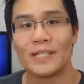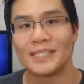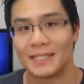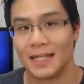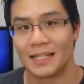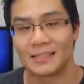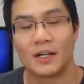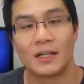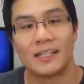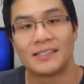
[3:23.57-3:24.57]
Recently, I
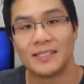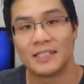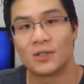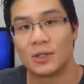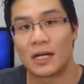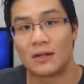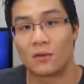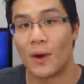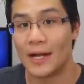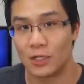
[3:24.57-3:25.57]
started listening to a lot
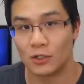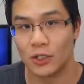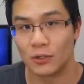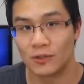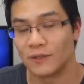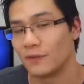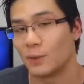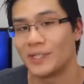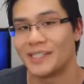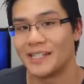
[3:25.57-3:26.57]
of radio shows of
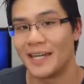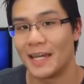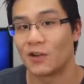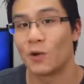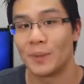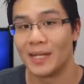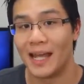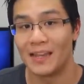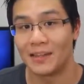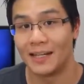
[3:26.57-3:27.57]
Louis C.K. on Opie and
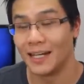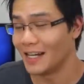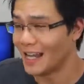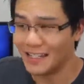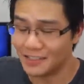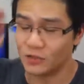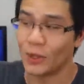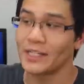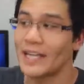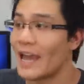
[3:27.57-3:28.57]
Anthony, and it's
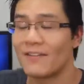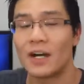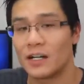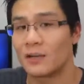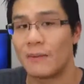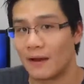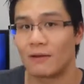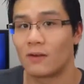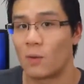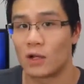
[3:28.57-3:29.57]
great to have on in the
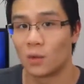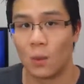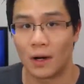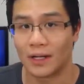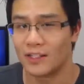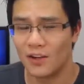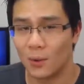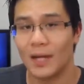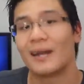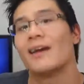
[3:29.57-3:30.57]
background while you work. And you know
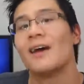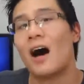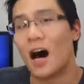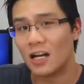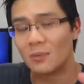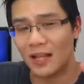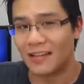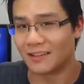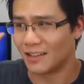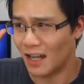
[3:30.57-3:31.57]
what? Audible
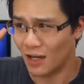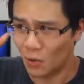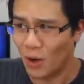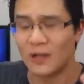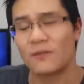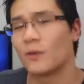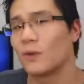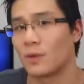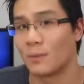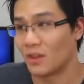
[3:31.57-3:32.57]
has quite a few
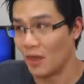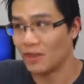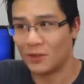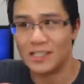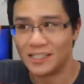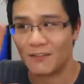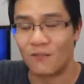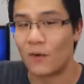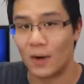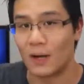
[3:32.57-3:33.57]
of them, and they're each
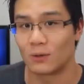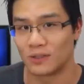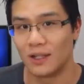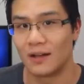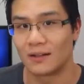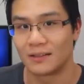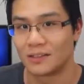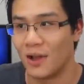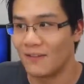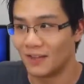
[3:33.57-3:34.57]
like 4 hours long,
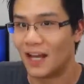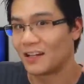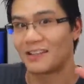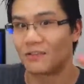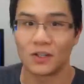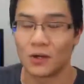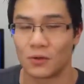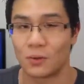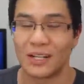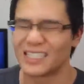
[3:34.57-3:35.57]
so I have a lot of stuff to go
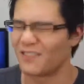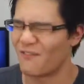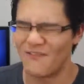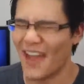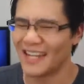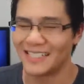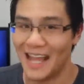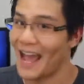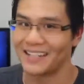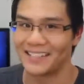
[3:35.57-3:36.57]
through. It's
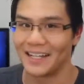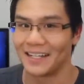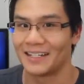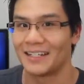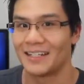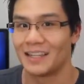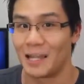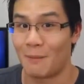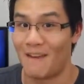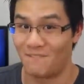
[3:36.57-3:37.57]
fantastic.
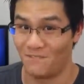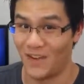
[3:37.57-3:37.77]
Like my